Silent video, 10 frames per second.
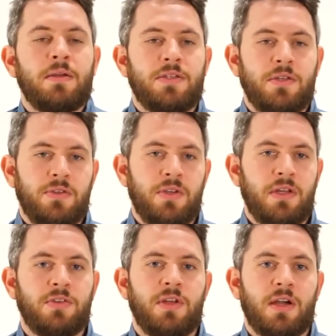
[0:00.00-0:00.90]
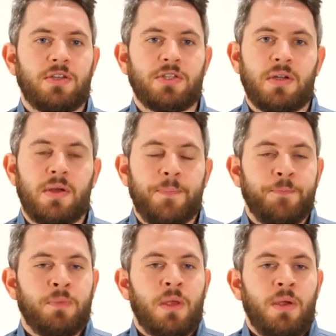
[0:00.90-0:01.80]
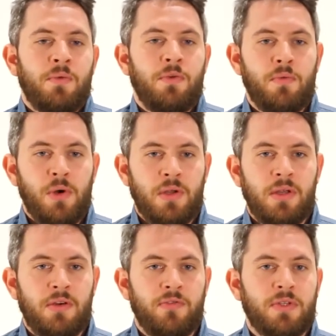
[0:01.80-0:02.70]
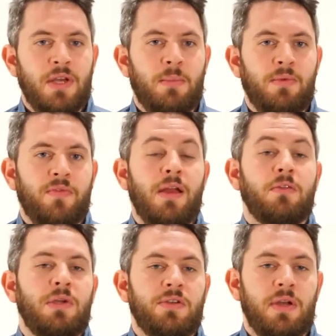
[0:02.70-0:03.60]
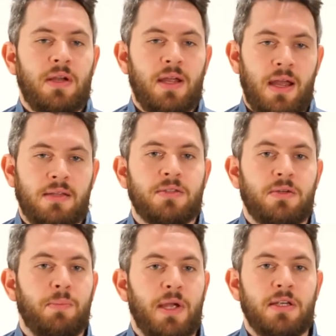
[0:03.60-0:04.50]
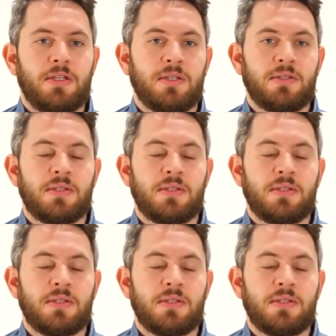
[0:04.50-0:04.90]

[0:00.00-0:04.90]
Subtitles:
So to the introduction. We are working here, for example, with endometrial cancer patients.